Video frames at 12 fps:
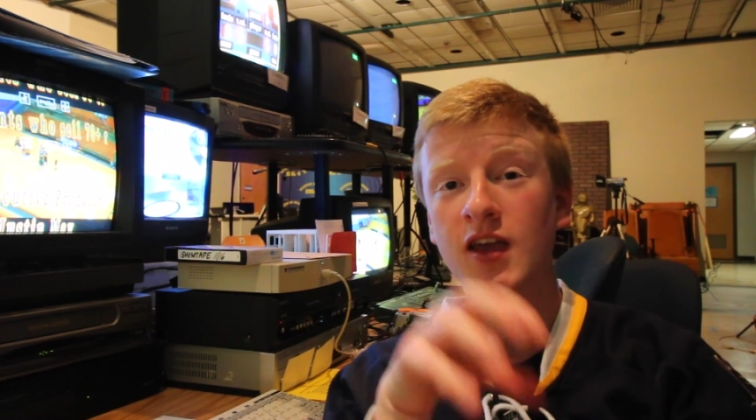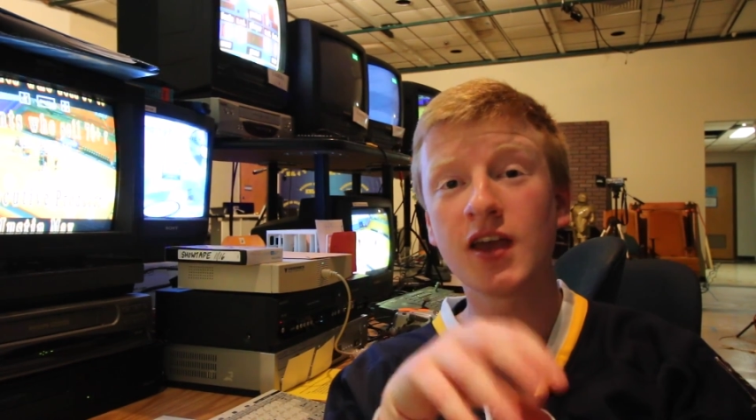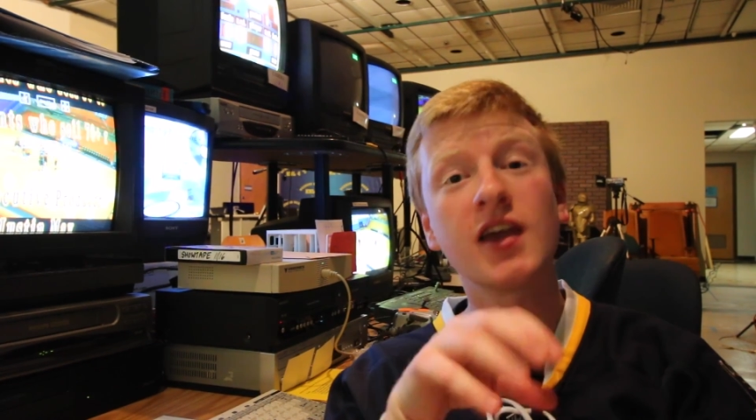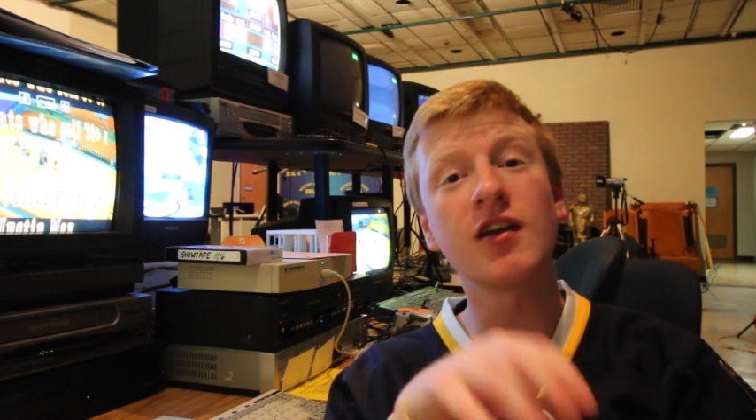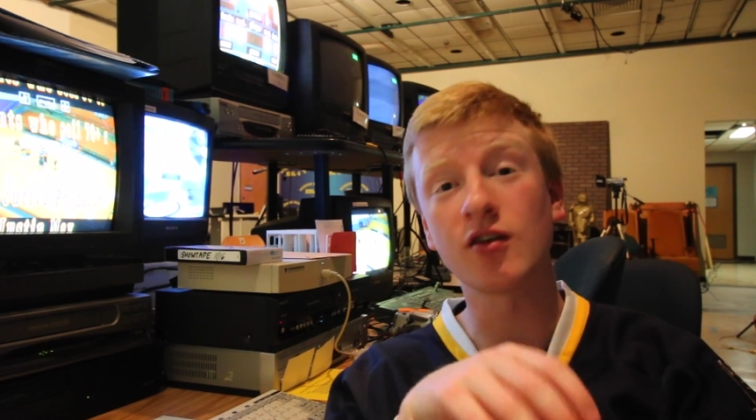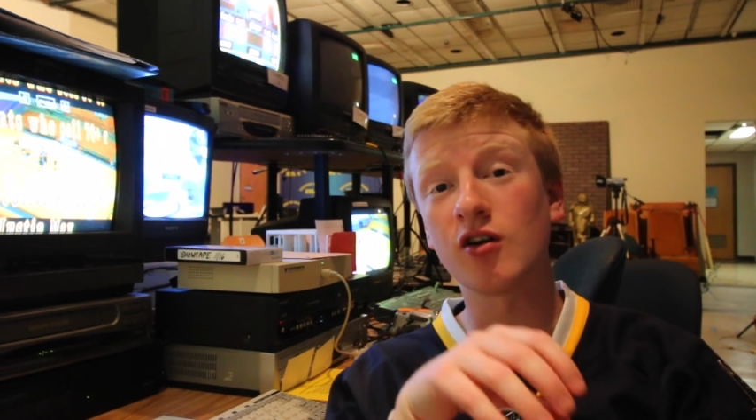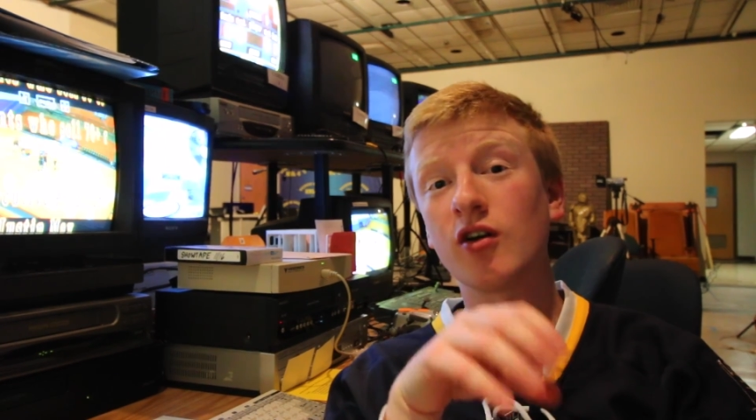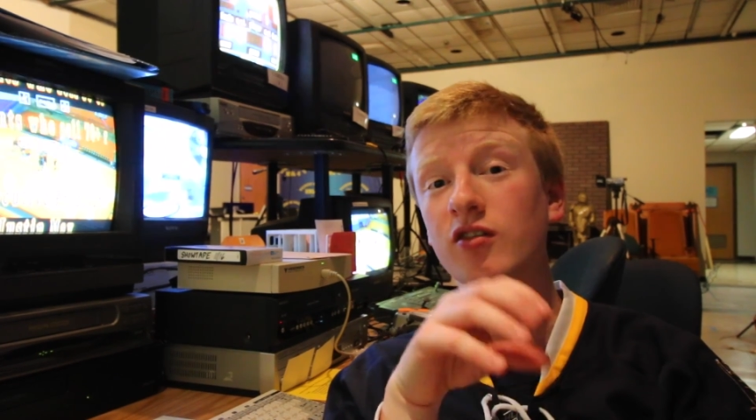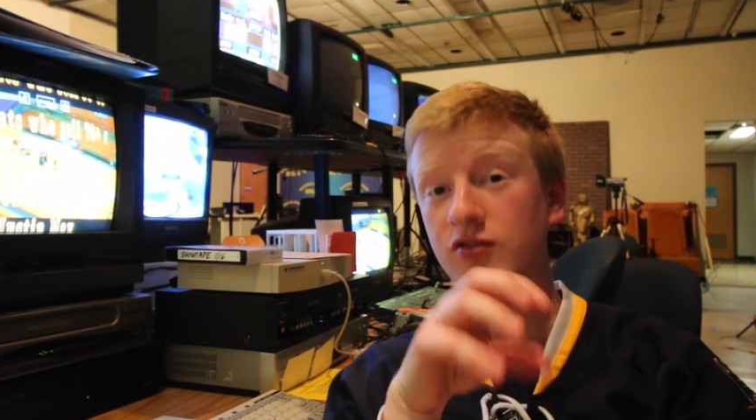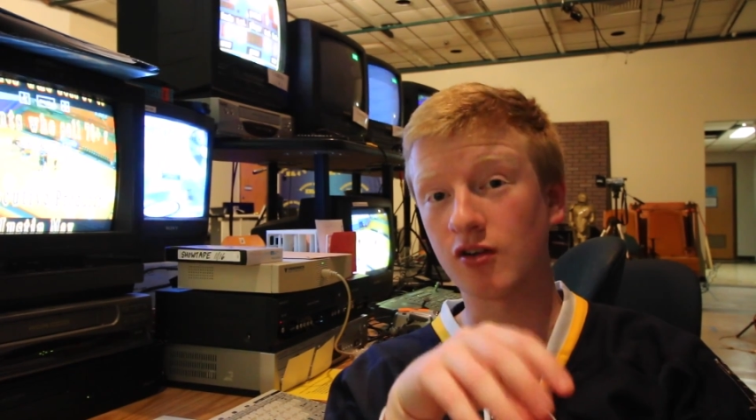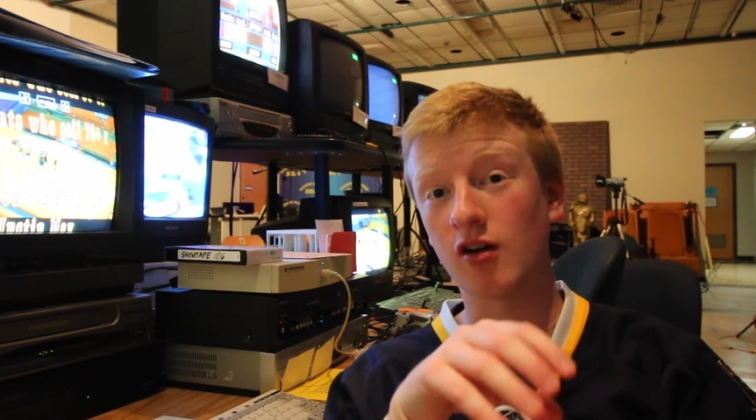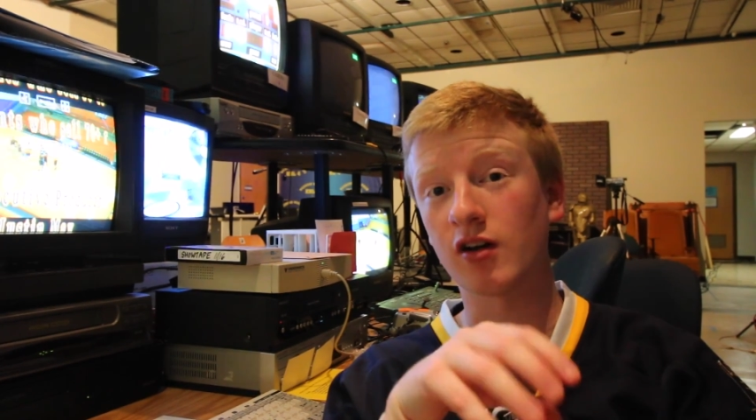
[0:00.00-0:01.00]
it all
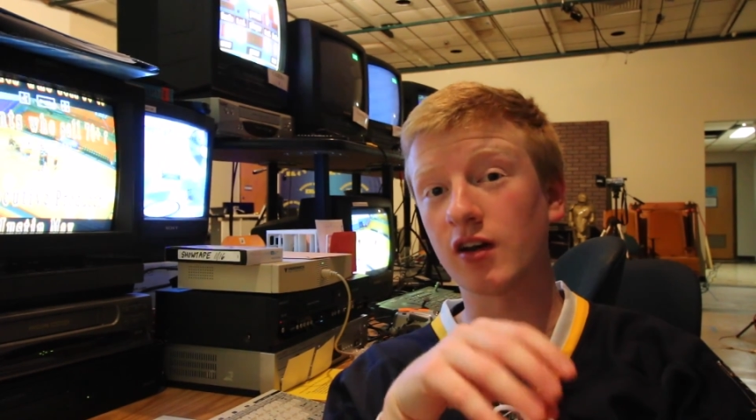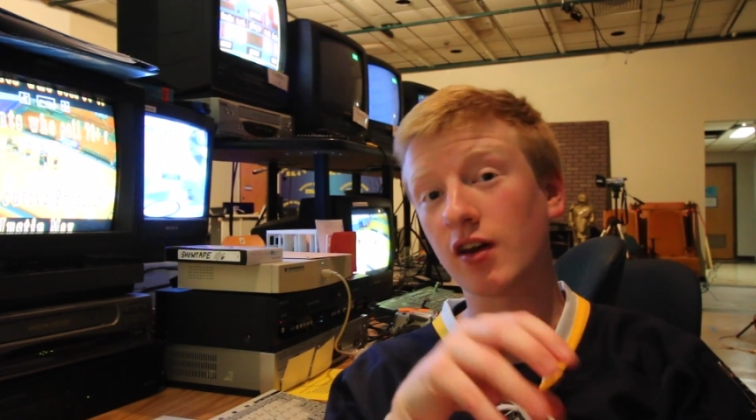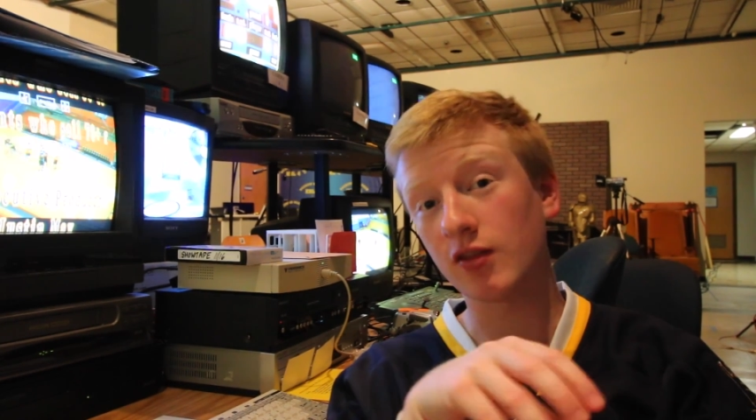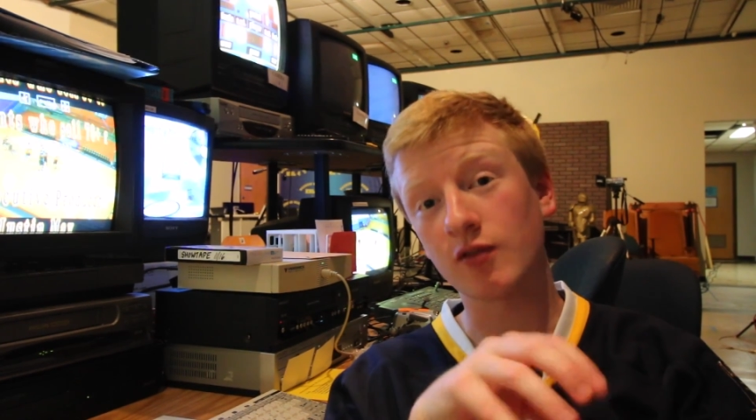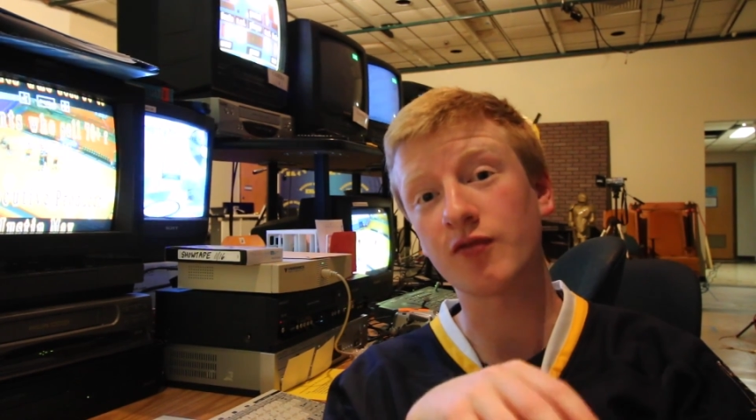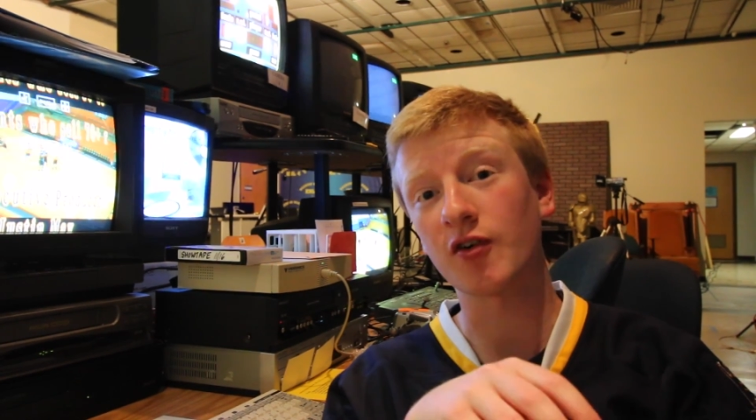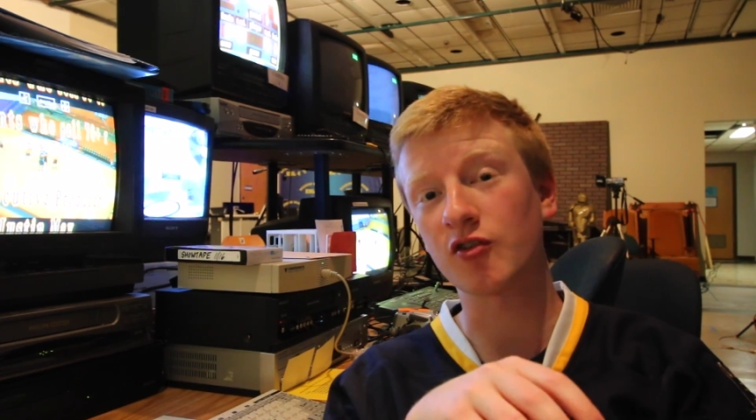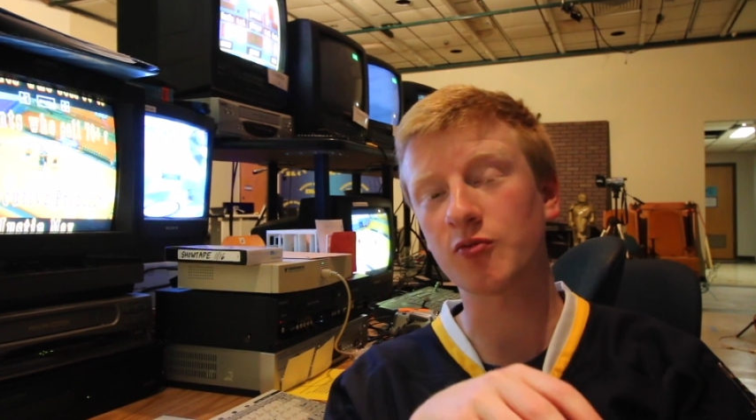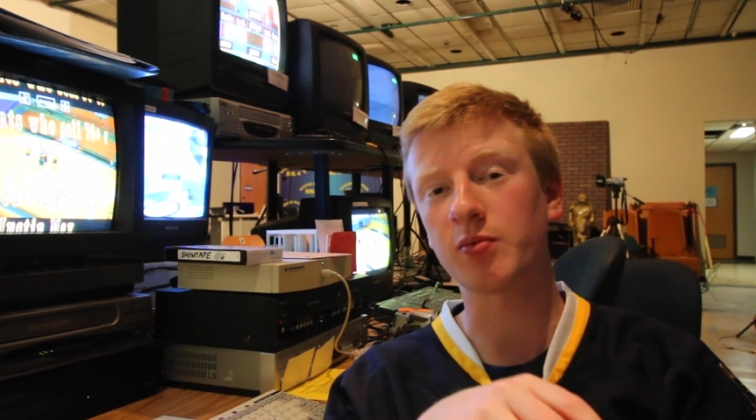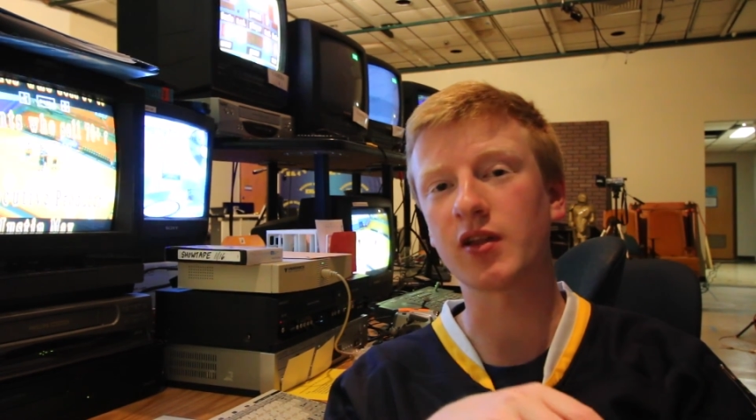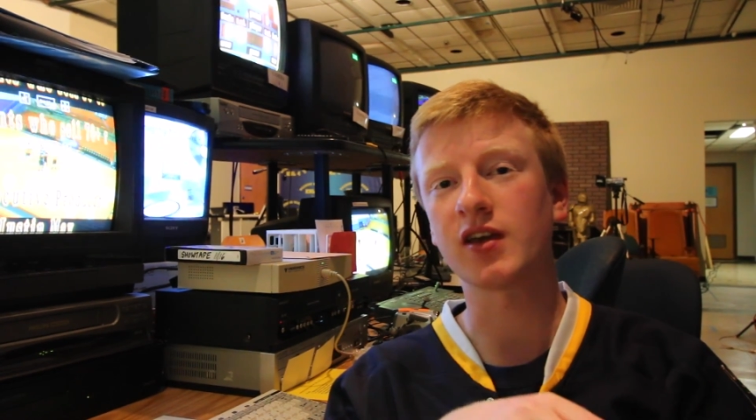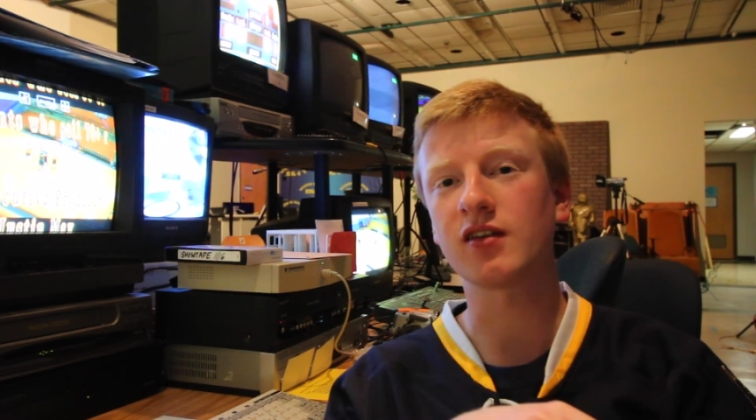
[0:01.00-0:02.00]
started in the first
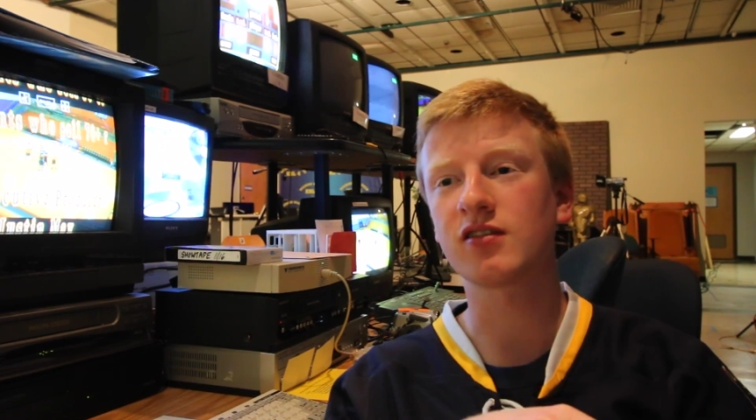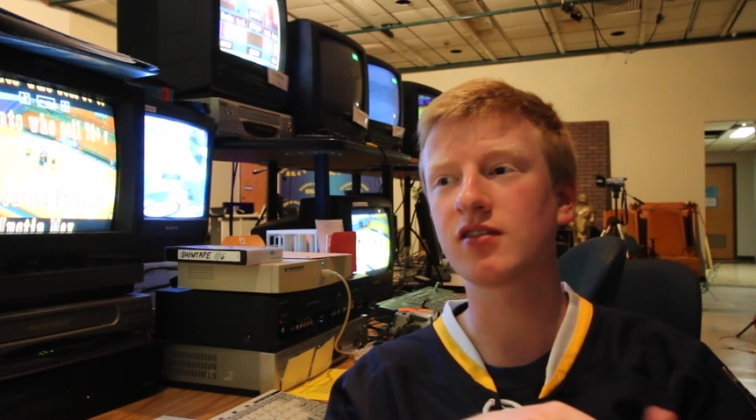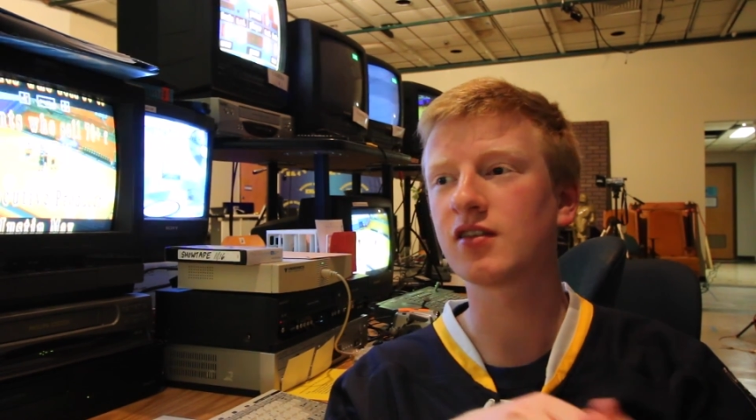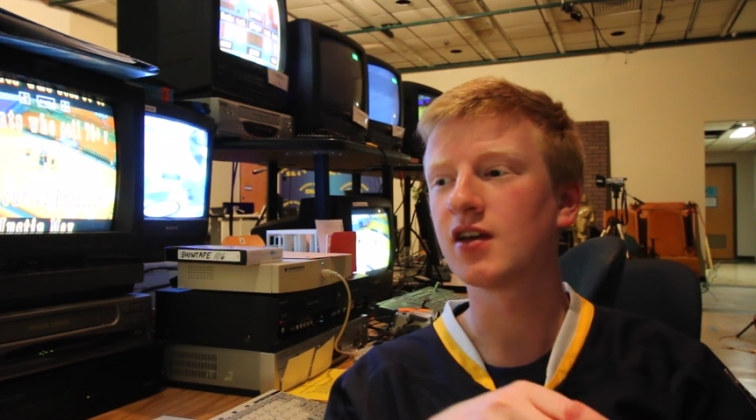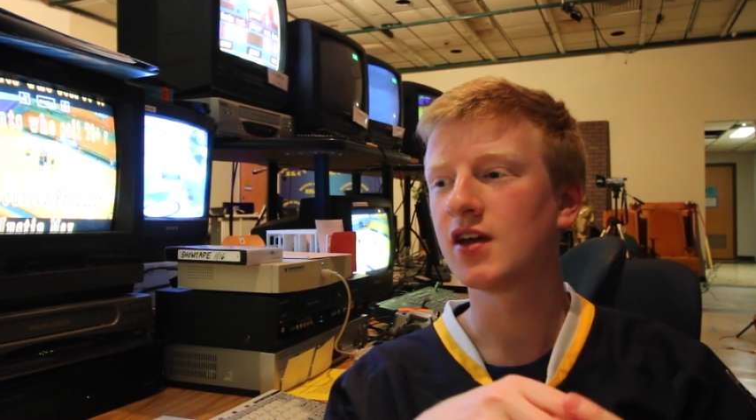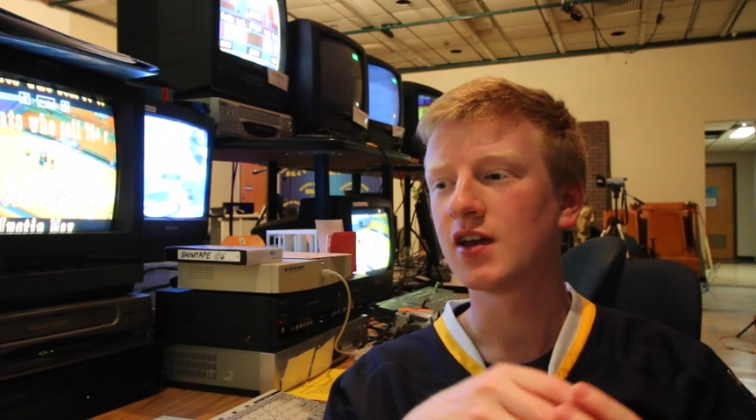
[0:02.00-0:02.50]
place.